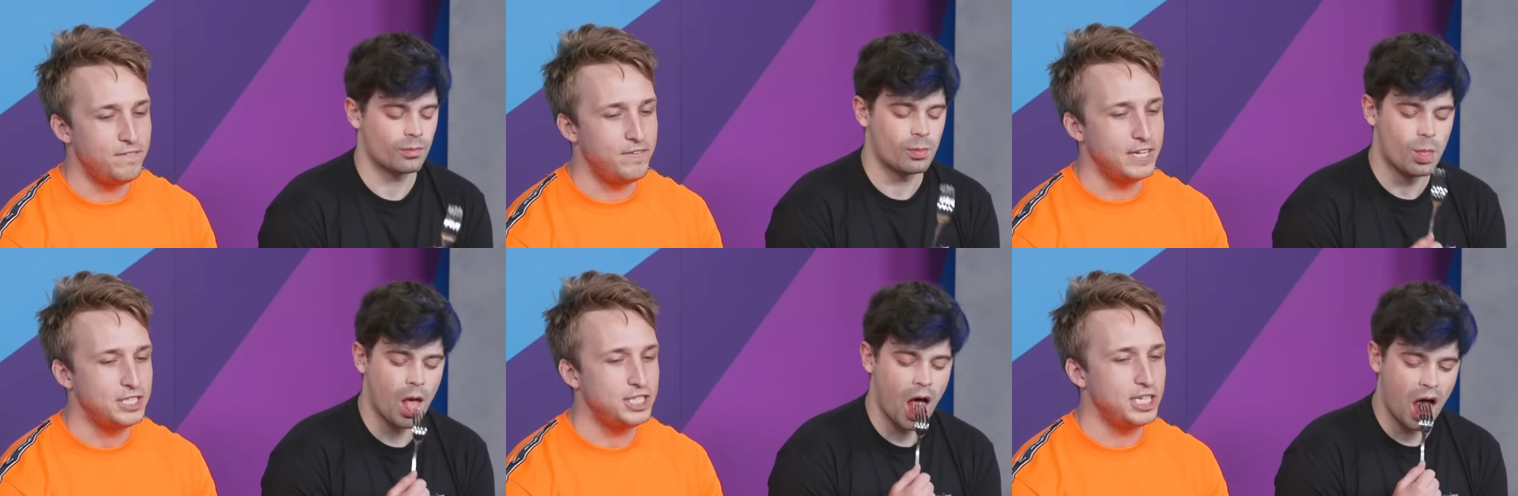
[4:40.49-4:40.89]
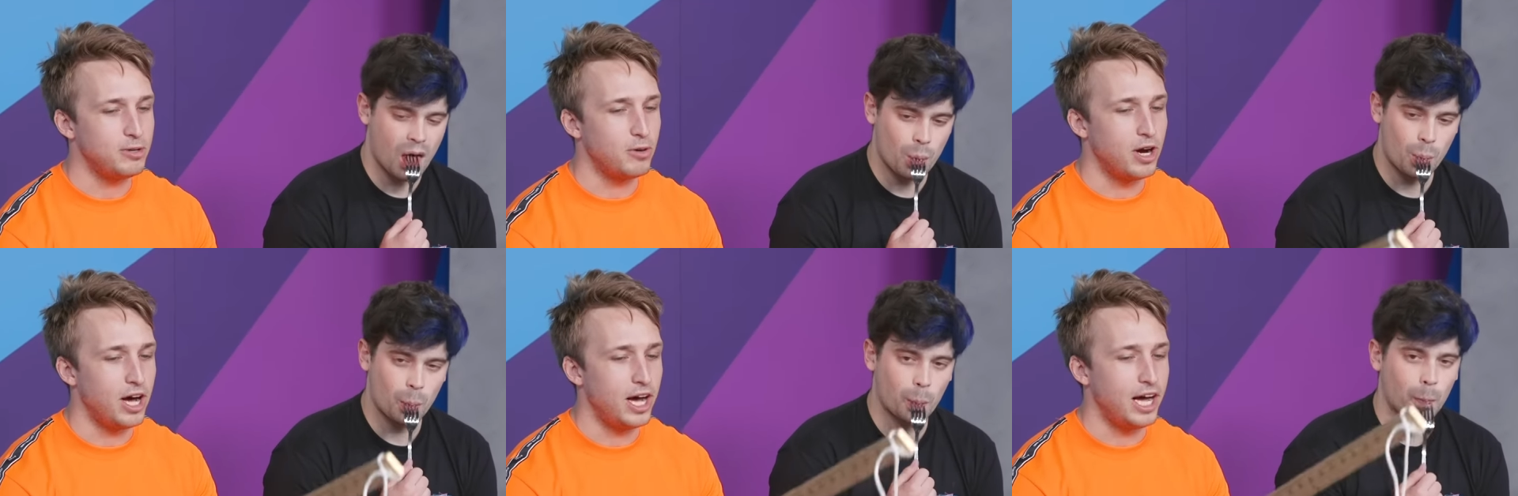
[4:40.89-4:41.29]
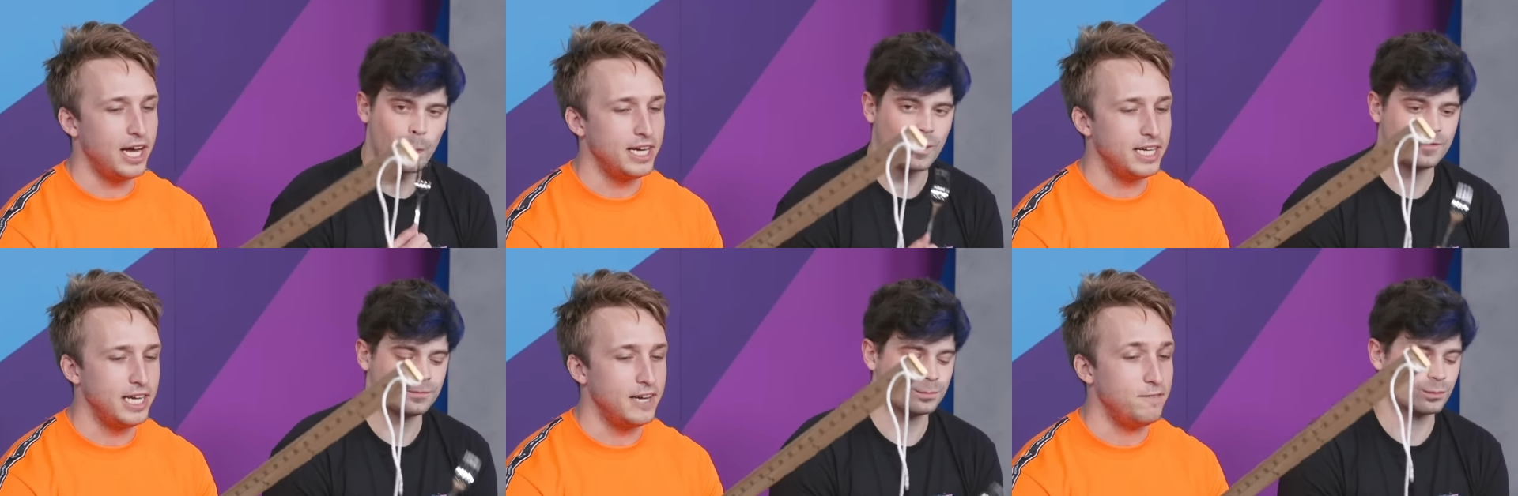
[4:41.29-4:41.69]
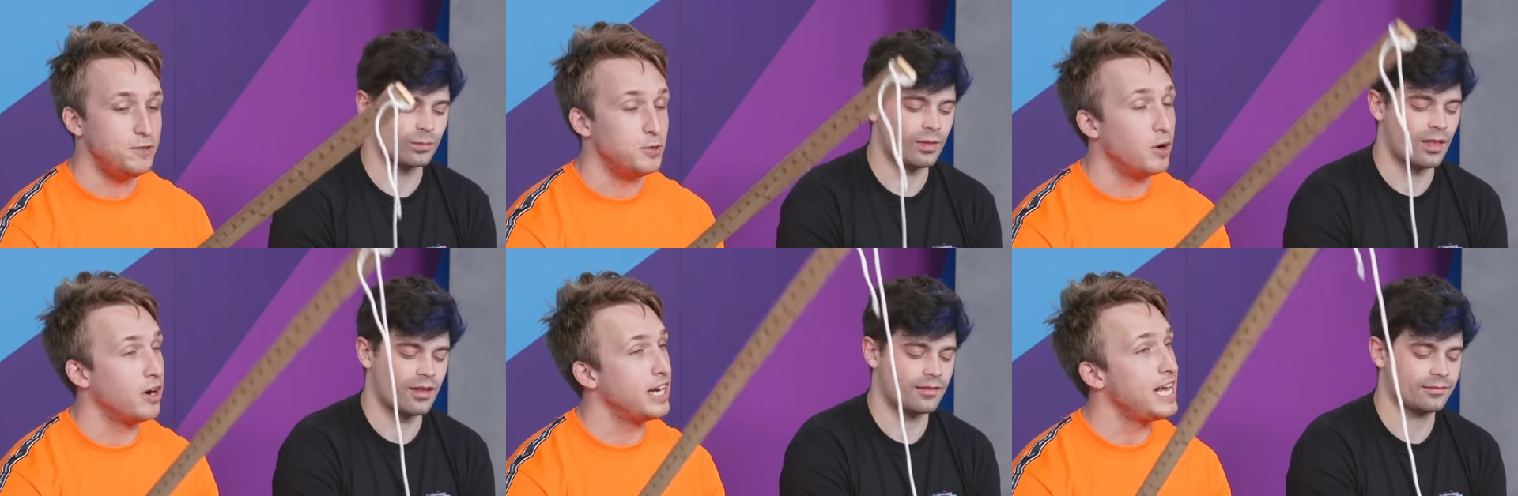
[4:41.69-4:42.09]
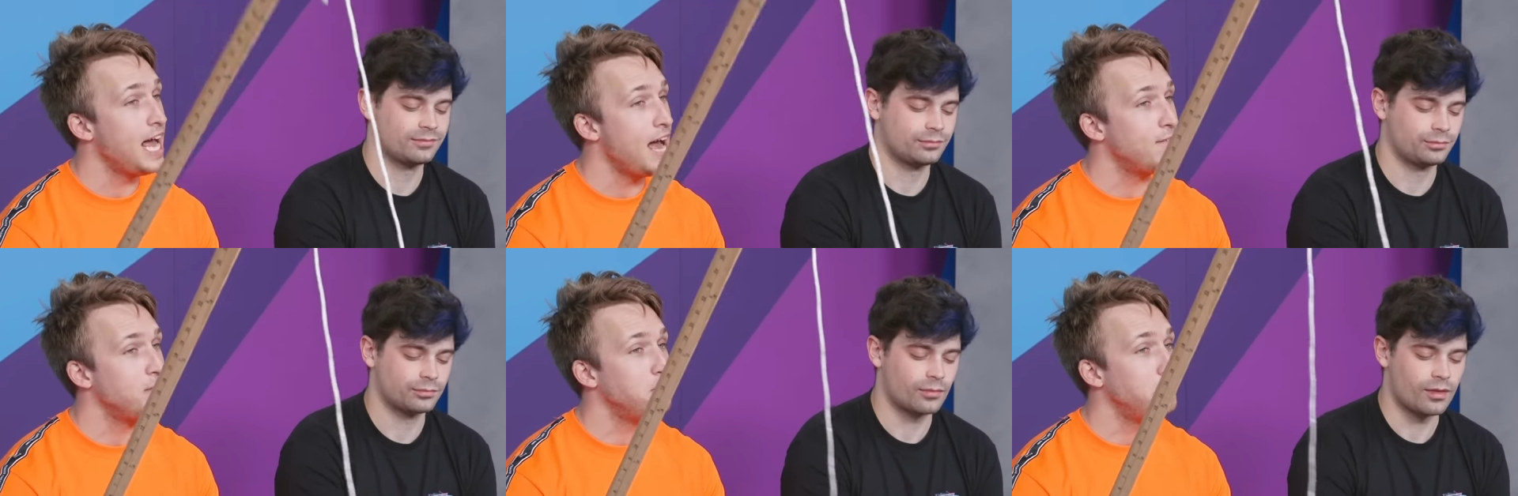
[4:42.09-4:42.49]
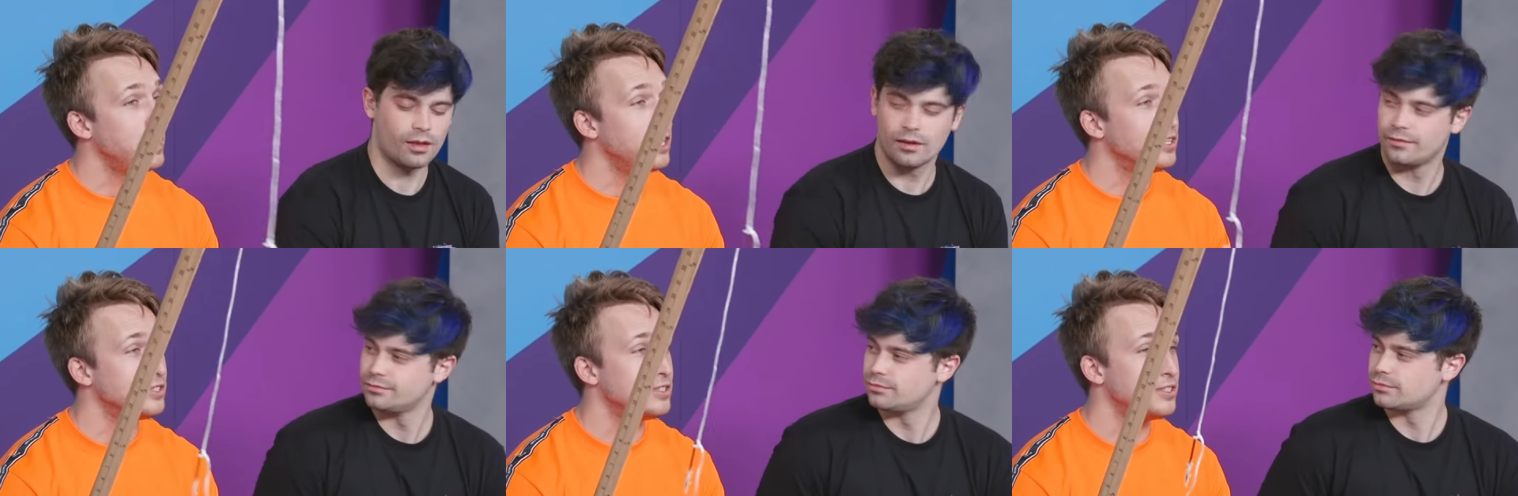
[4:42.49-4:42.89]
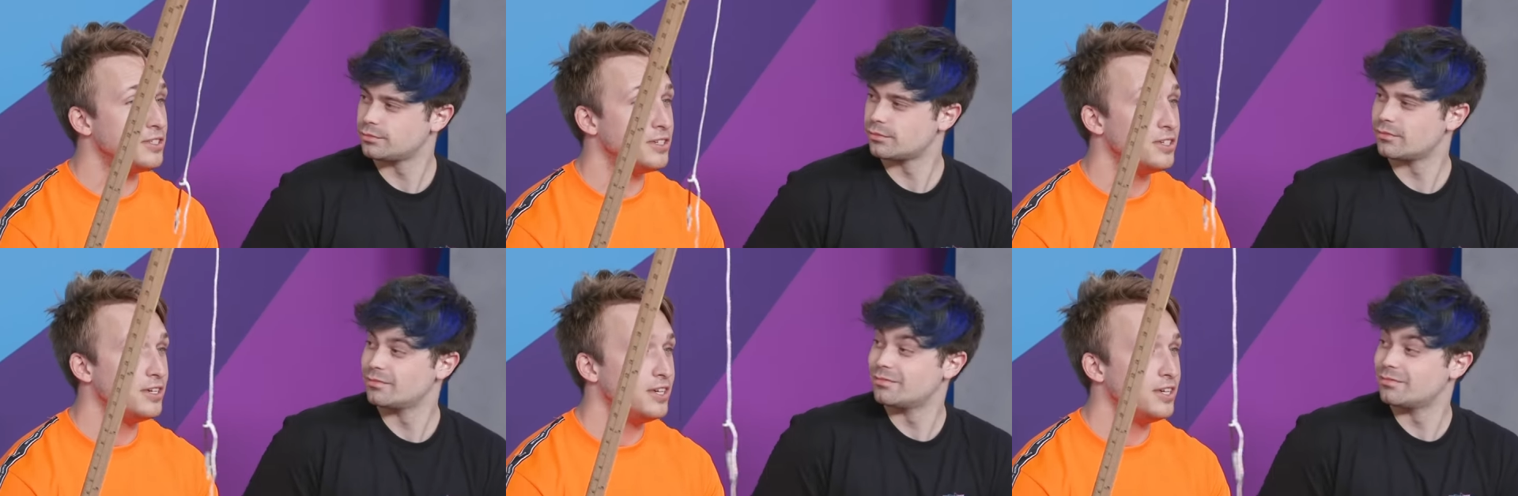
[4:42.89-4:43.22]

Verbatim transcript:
Speaker 1: fishing rod, if you already have it built,